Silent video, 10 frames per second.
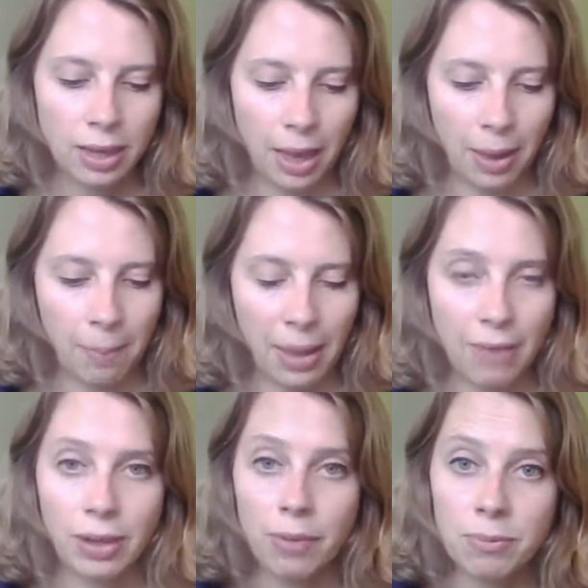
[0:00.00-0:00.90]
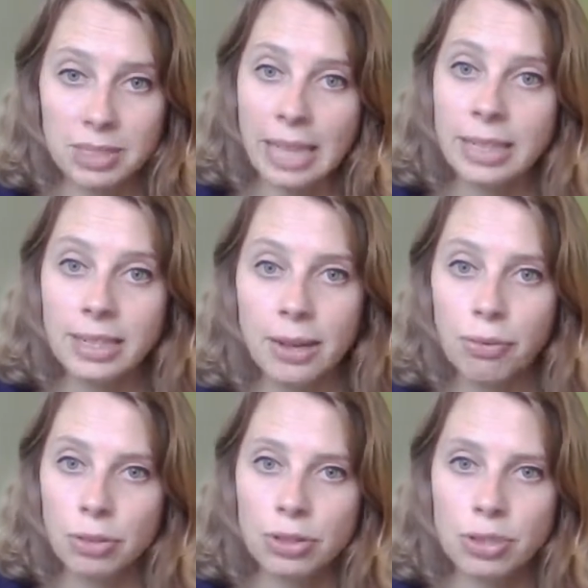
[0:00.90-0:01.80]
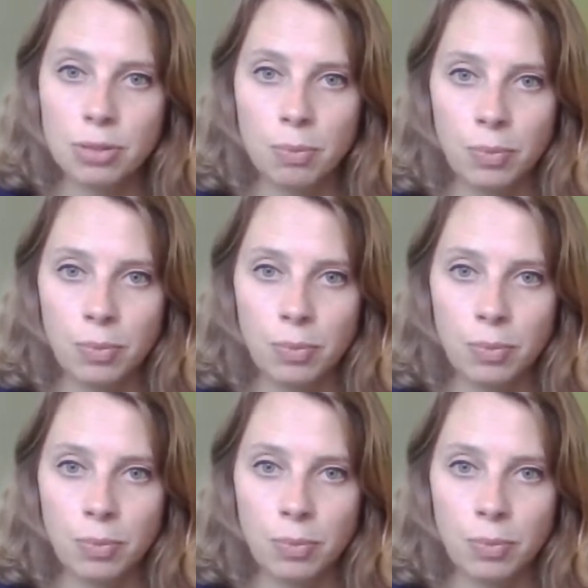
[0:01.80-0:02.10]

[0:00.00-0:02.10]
having a slightly different